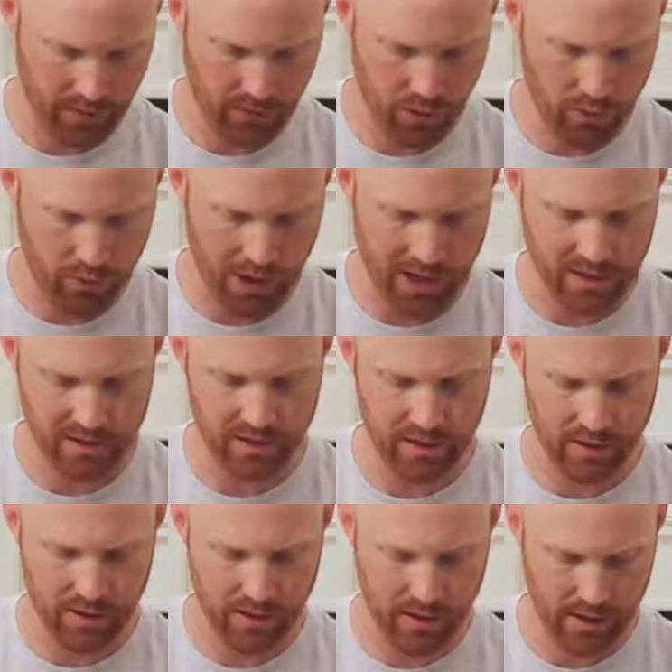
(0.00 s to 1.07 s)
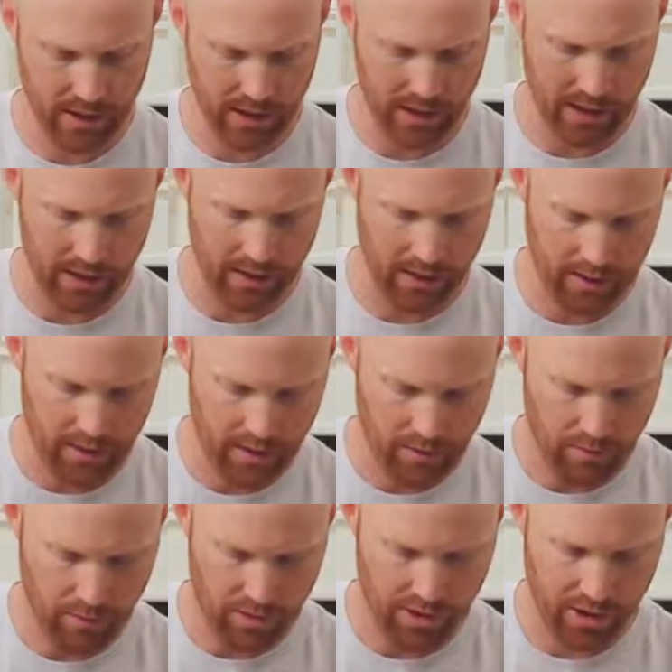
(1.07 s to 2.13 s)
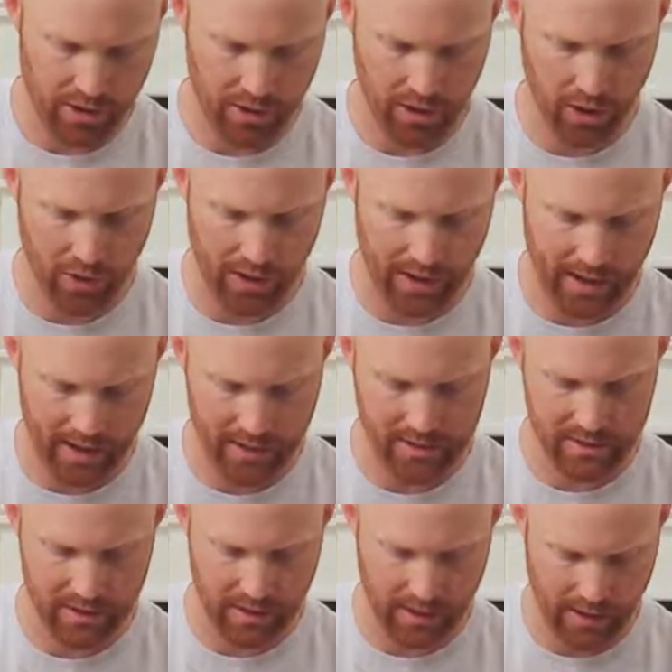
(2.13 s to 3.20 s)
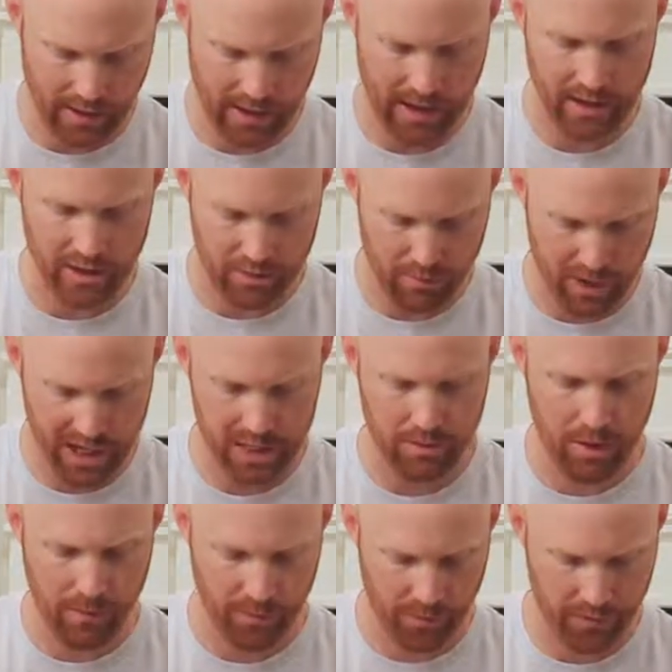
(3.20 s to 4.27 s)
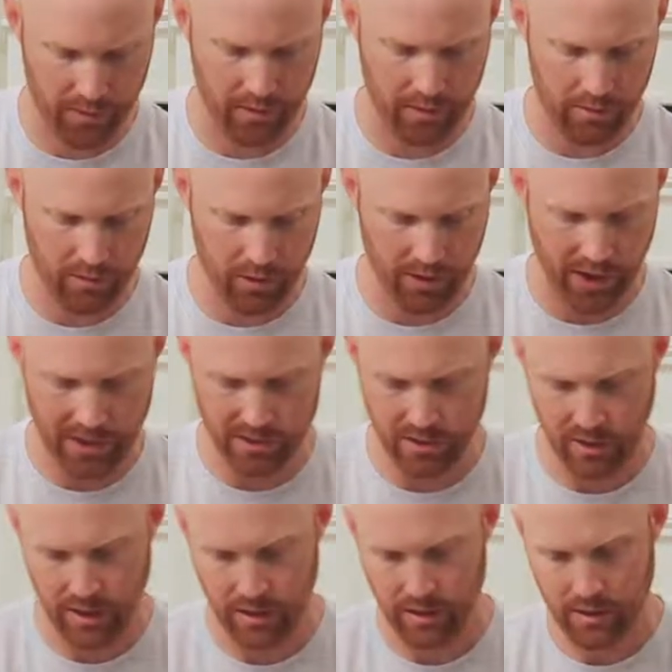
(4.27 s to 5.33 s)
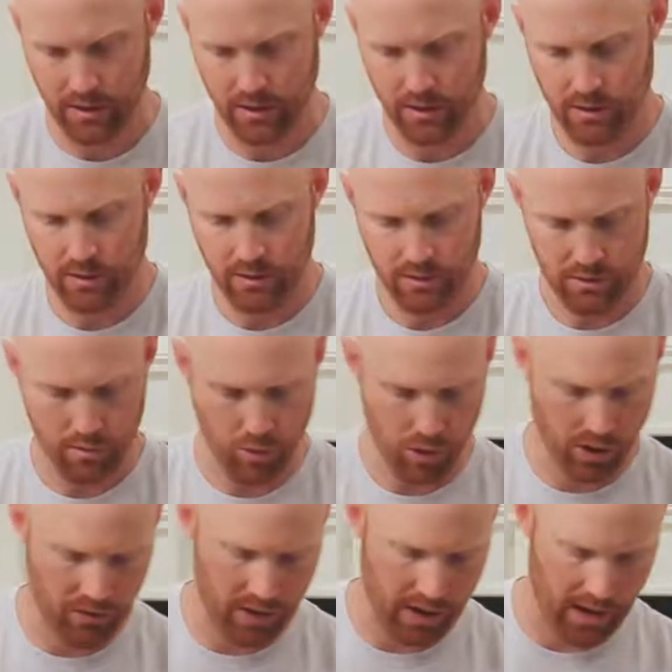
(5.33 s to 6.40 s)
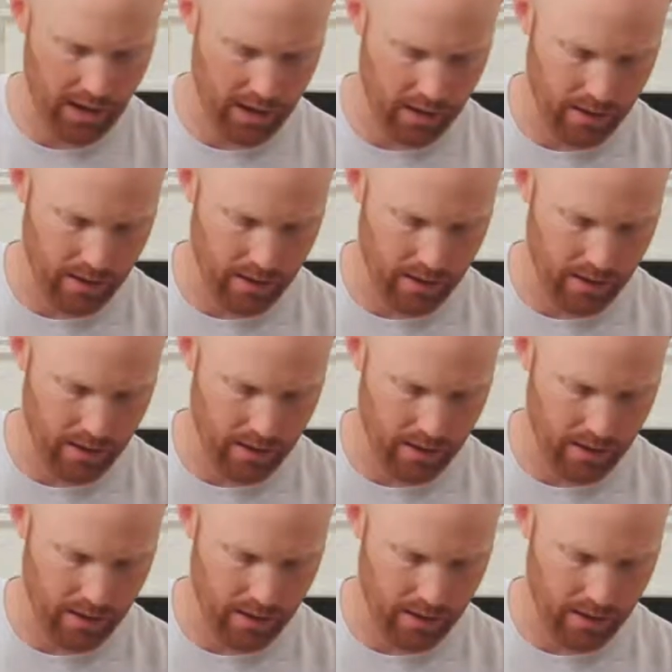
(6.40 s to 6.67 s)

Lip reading: food processor with the other ingredients and then just mix them up nicely to more of a